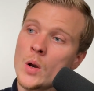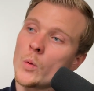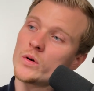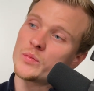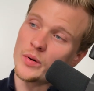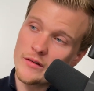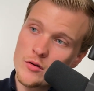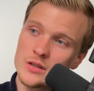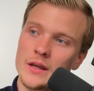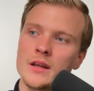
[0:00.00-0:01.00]
with
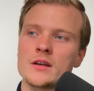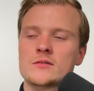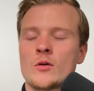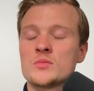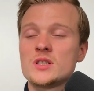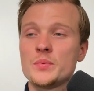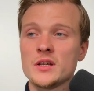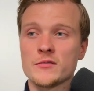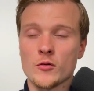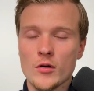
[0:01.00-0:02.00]
previous ideas from
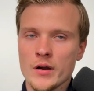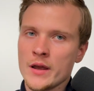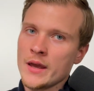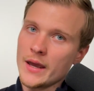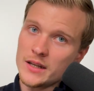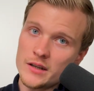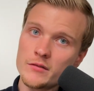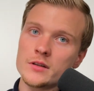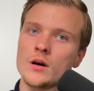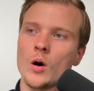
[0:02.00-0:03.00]
GPT-4 and
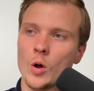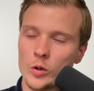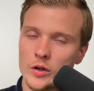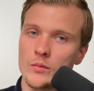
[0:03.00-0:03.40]
even older